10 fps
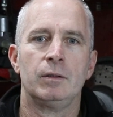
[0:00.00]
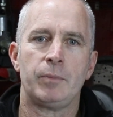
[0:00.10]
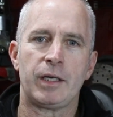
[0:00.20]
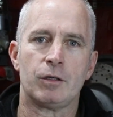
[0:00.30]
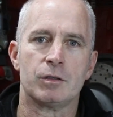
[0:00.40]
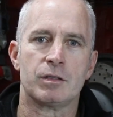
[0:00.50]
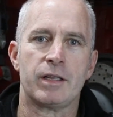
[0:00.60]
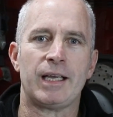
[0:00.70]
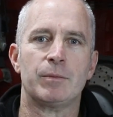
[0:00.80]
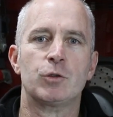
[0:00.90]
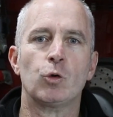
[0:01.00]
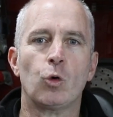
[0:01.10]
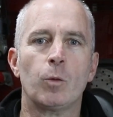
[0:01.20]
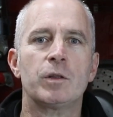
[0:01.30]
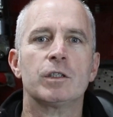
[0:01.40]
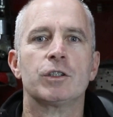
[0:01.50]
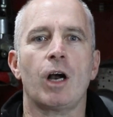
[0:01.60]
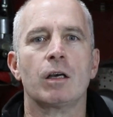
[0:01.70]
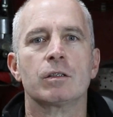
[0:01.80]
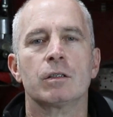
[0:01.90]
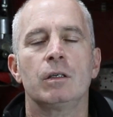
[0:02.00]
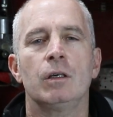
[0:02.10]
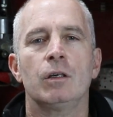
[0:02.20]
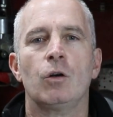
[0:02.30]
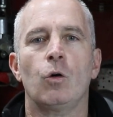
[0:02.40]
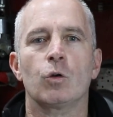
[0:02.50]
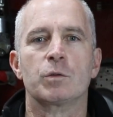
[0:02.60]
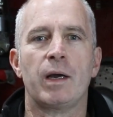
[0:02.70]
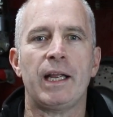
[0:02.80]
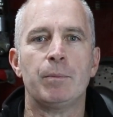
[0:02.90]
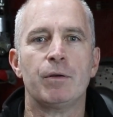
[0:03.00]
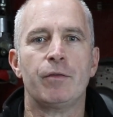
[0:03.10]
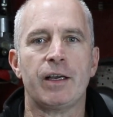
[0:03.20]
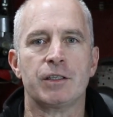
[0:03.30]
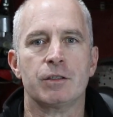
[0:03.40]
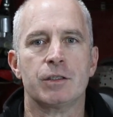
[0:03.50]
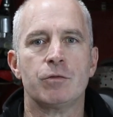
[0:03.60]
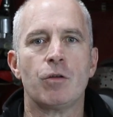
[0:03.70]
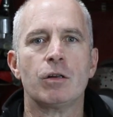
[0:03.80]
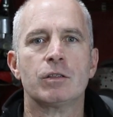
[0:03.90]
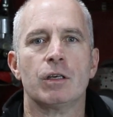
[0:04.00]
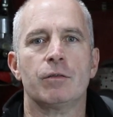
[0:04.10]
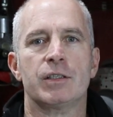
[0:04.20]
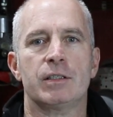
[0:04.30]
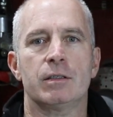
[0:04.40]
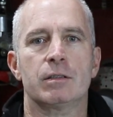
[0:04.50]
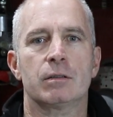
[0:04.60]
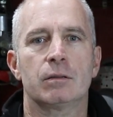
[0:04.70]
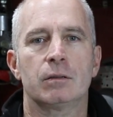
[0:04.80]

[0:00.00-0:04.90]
because they absorbed the shocks caused by imperfections in road surfaces.